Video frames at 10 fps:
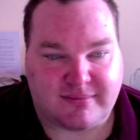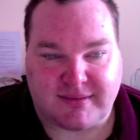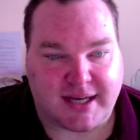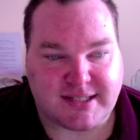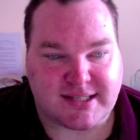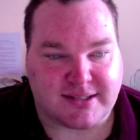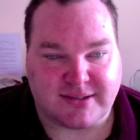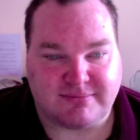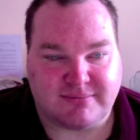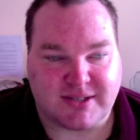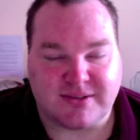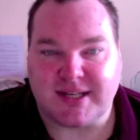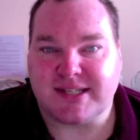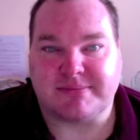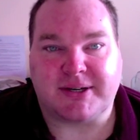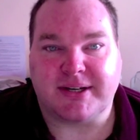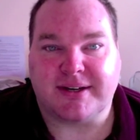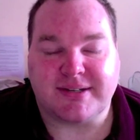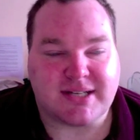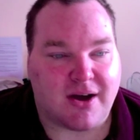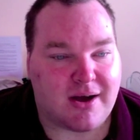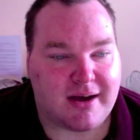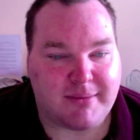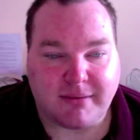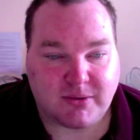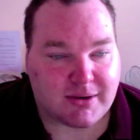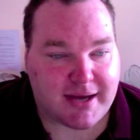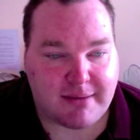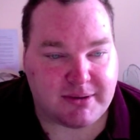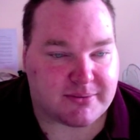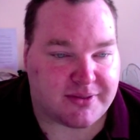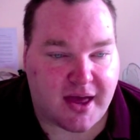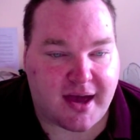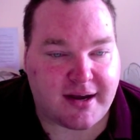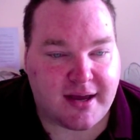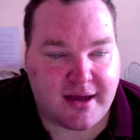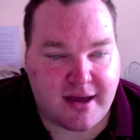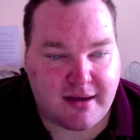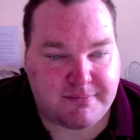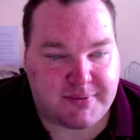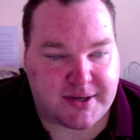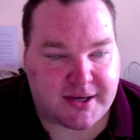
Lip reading: get to sort of do things in my own time. I'm quite happy with that. But